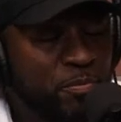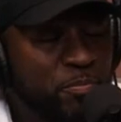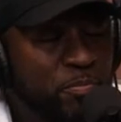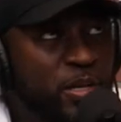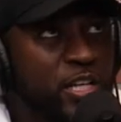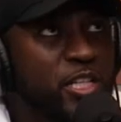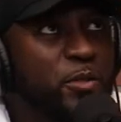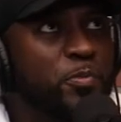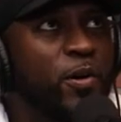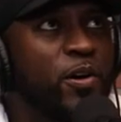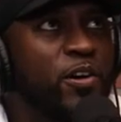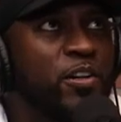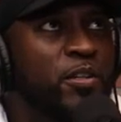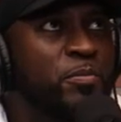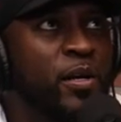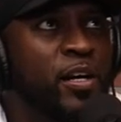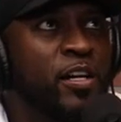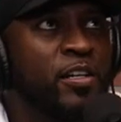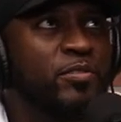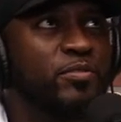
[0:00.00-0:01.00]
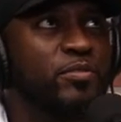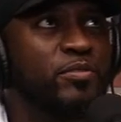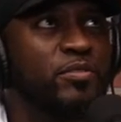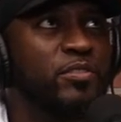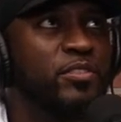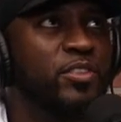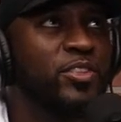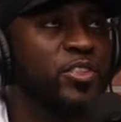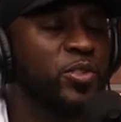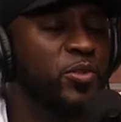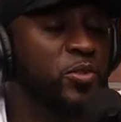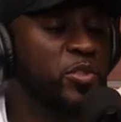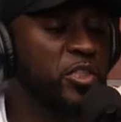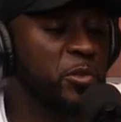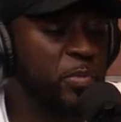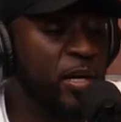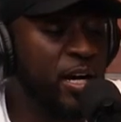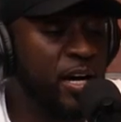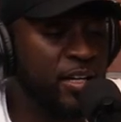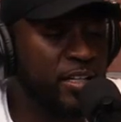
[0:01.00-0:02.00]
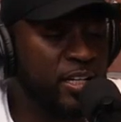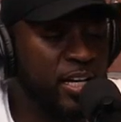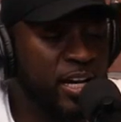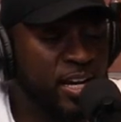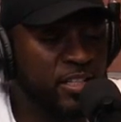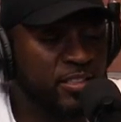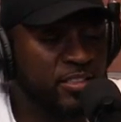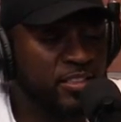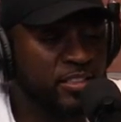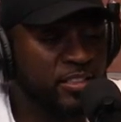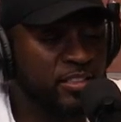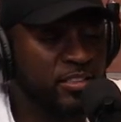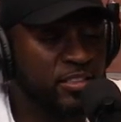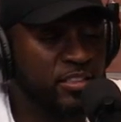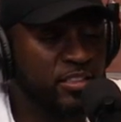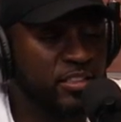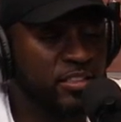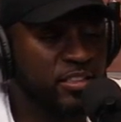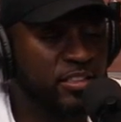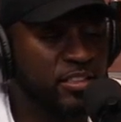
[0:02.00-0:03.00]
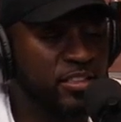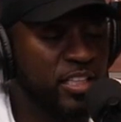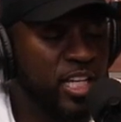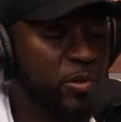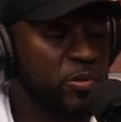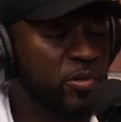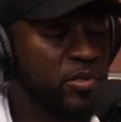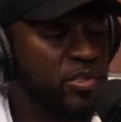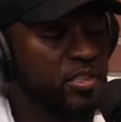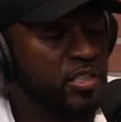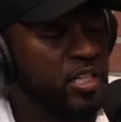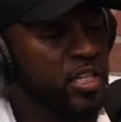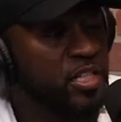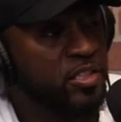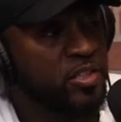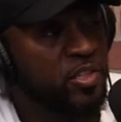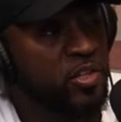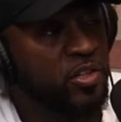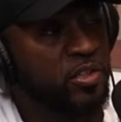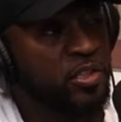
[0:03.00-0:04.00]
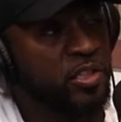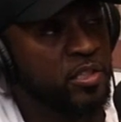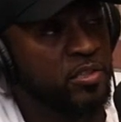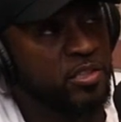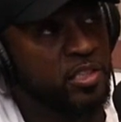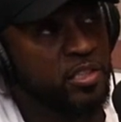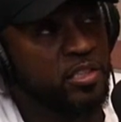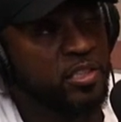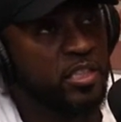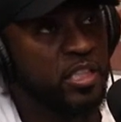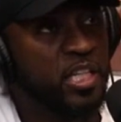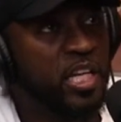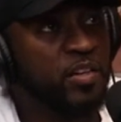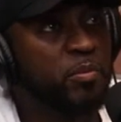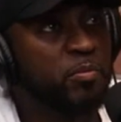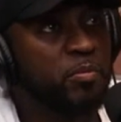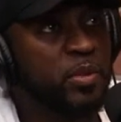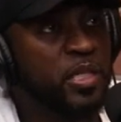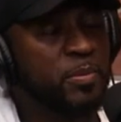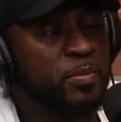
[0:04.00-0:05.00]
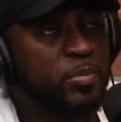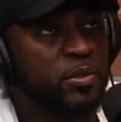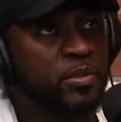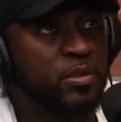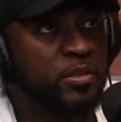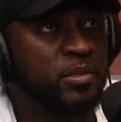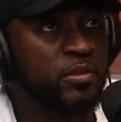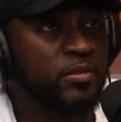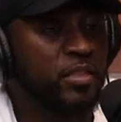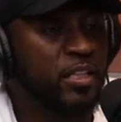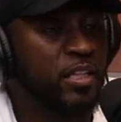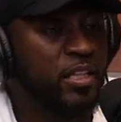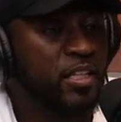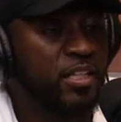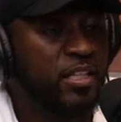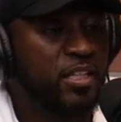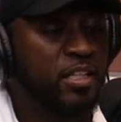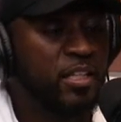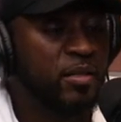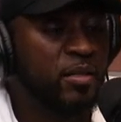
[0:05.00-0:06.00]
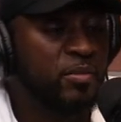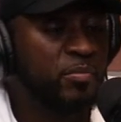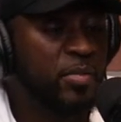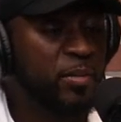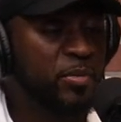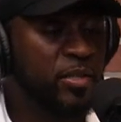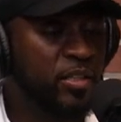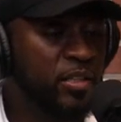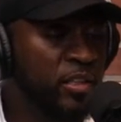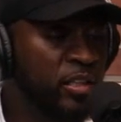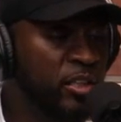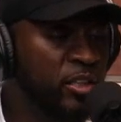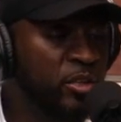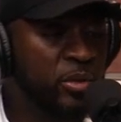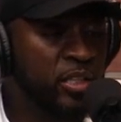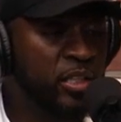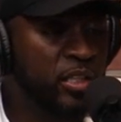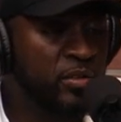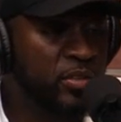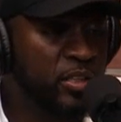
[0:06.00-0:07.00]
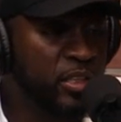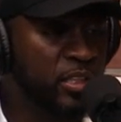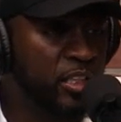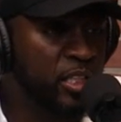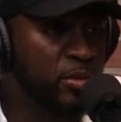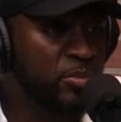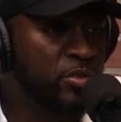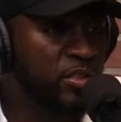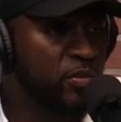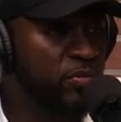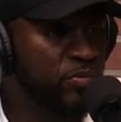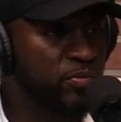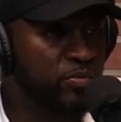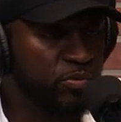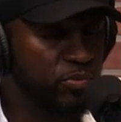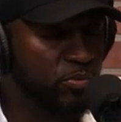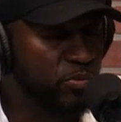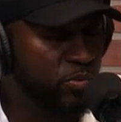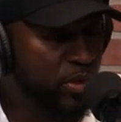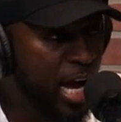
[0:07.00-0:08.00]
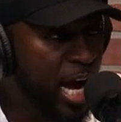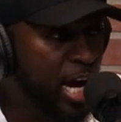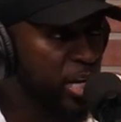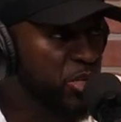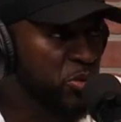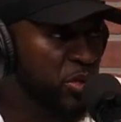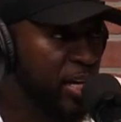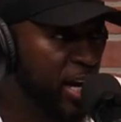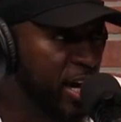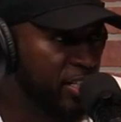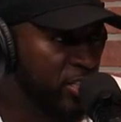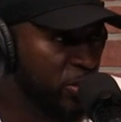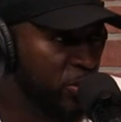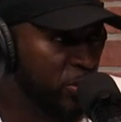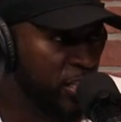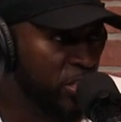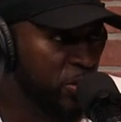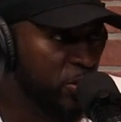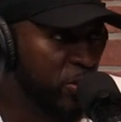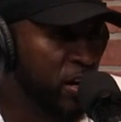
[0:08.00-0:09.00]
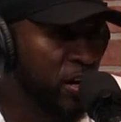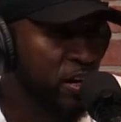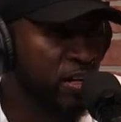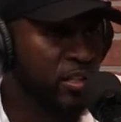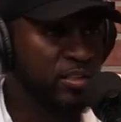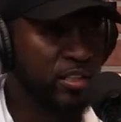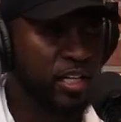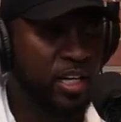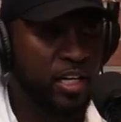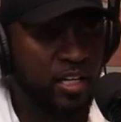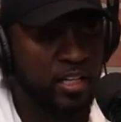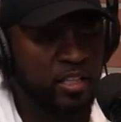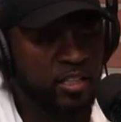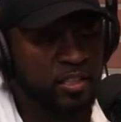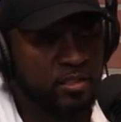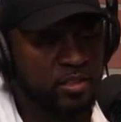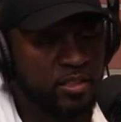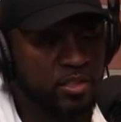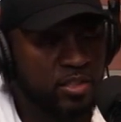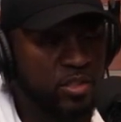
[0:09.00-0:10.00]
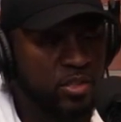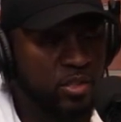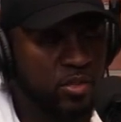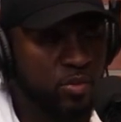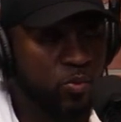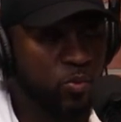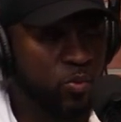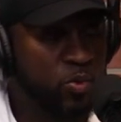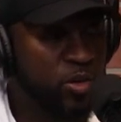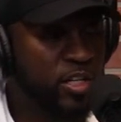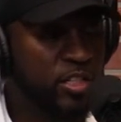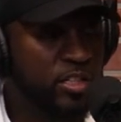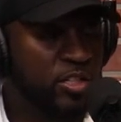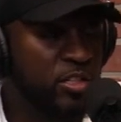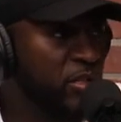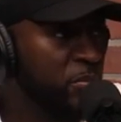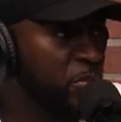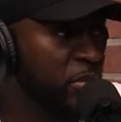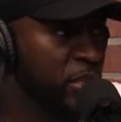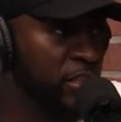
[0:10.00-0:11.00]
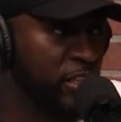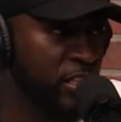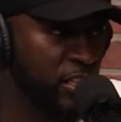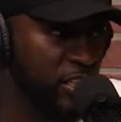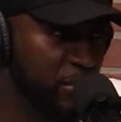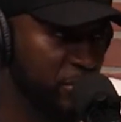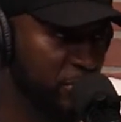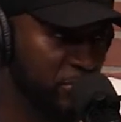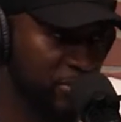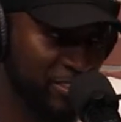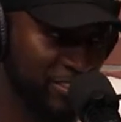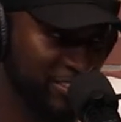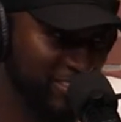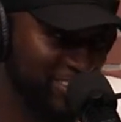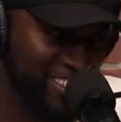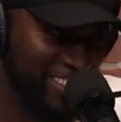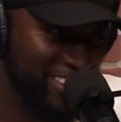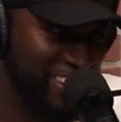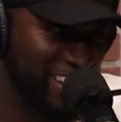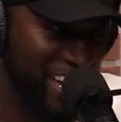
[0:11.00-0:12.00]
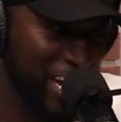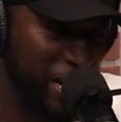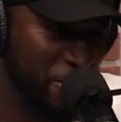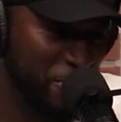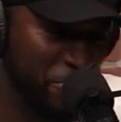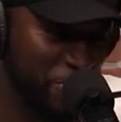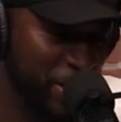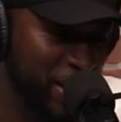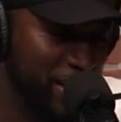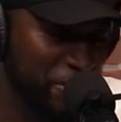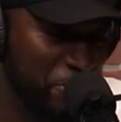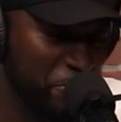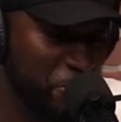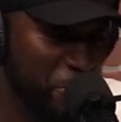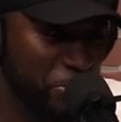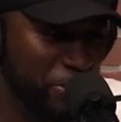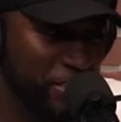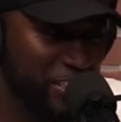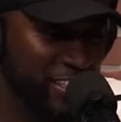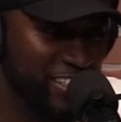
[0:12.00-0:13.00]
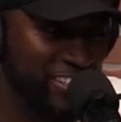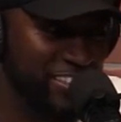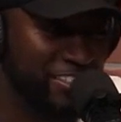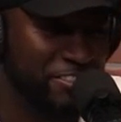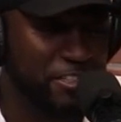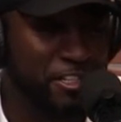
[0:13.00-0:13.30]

best part about doing this podcast is, like we were discussing earlier, just giving people maybe a little bit of a glimpse of how you got to where you are. And one, you're a beloved Iowa basketball player.